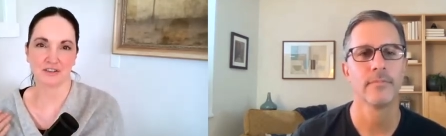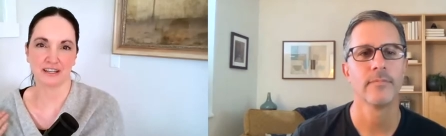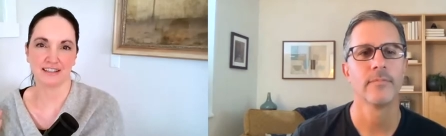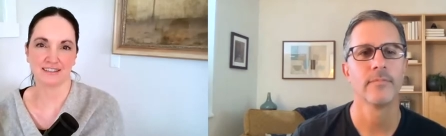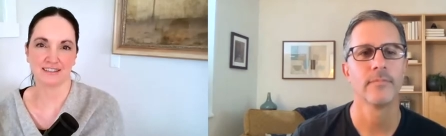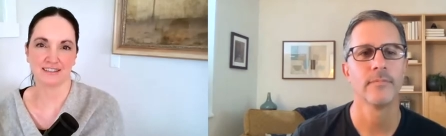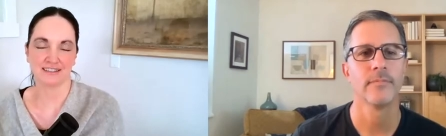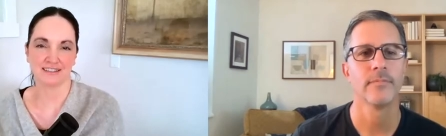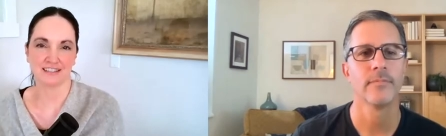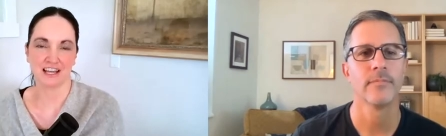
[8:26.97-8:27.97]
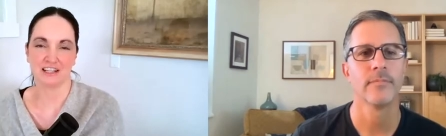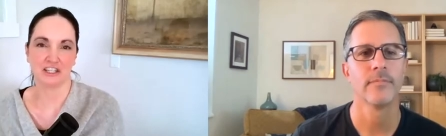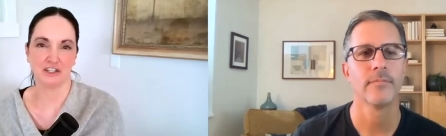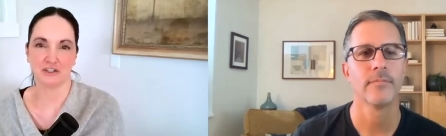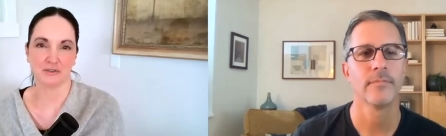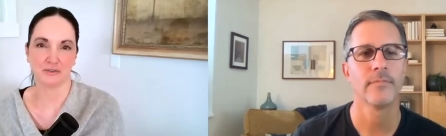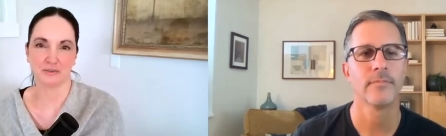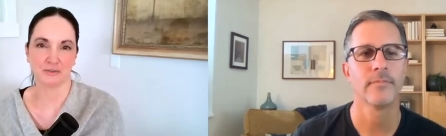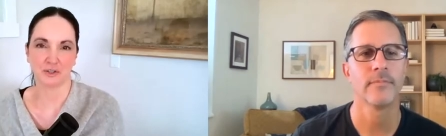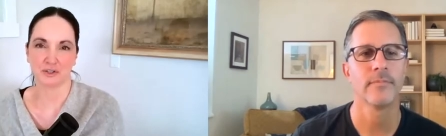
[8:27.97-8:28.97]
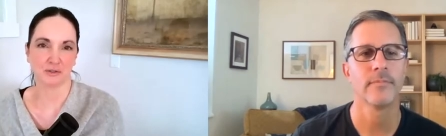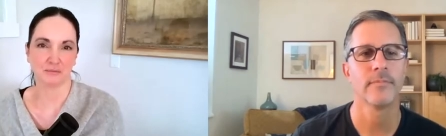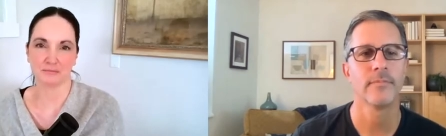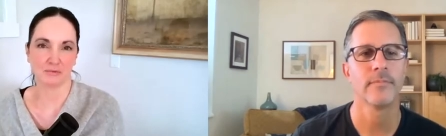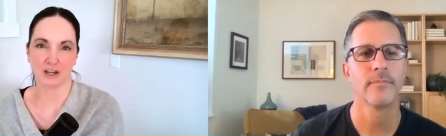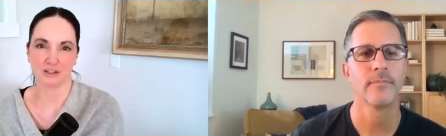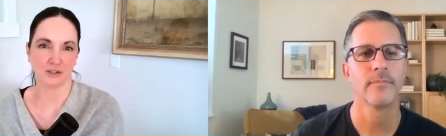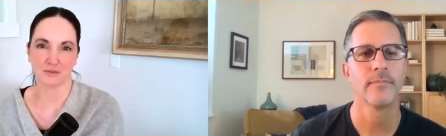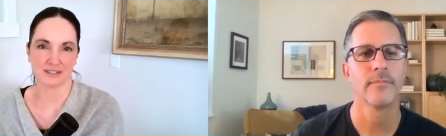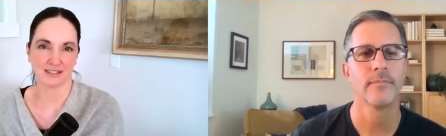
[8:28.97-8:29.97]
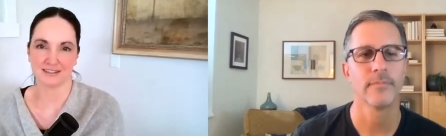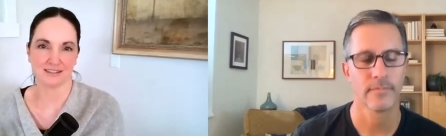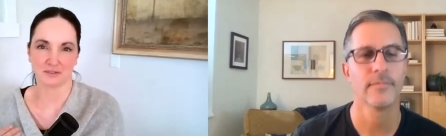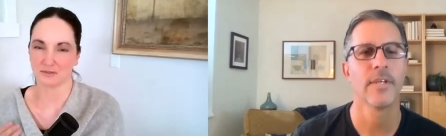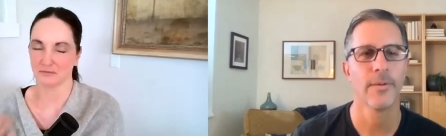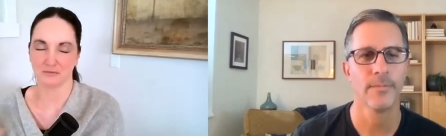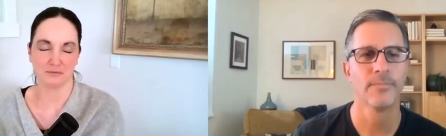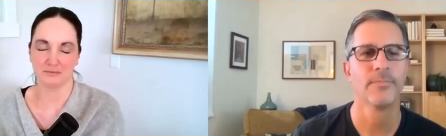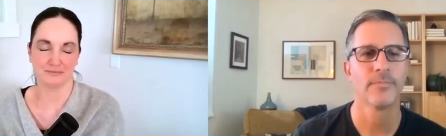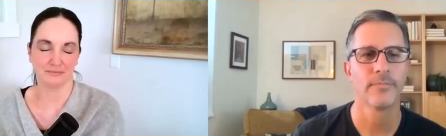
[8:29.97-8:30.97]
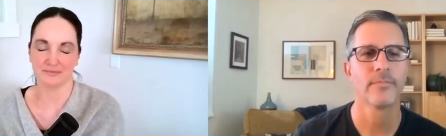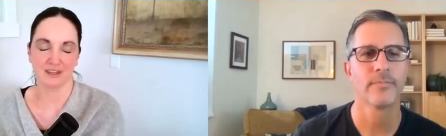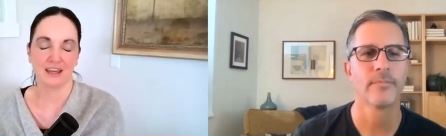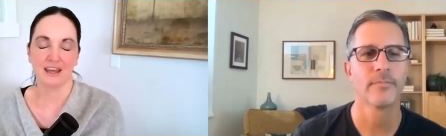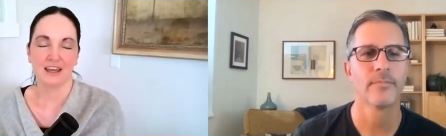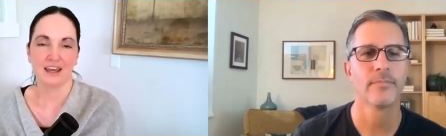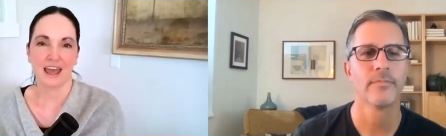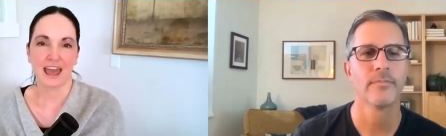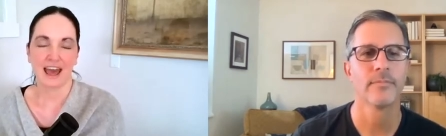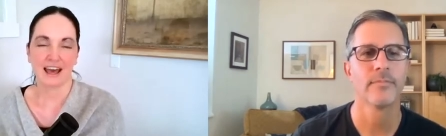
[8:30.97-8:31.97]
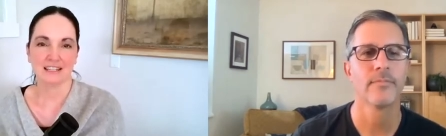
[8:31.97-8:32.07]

Speaker 1: is telling you your prognosis or yeah. and